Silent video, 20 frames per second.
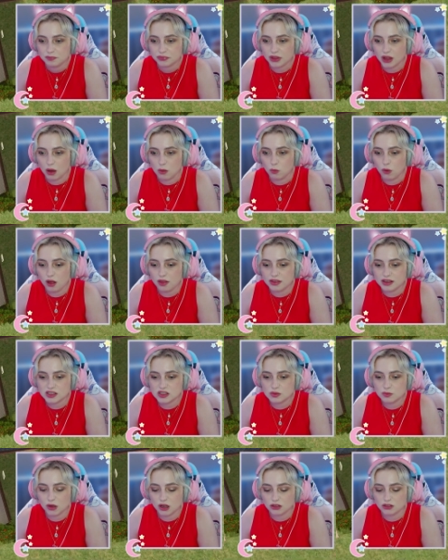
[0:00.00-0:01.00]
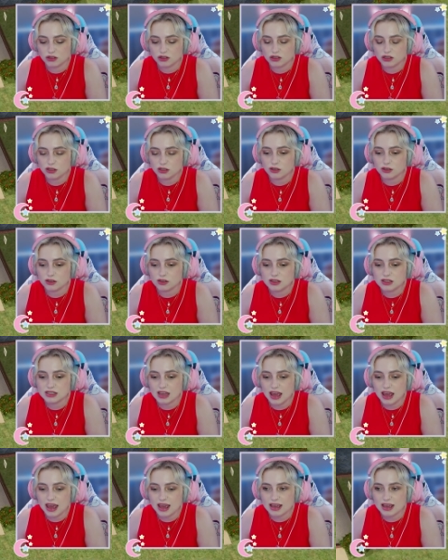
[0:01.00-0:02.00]
And what this mod does
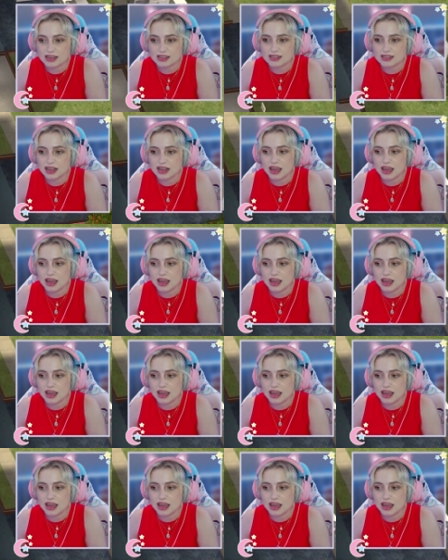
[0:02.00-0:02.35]
is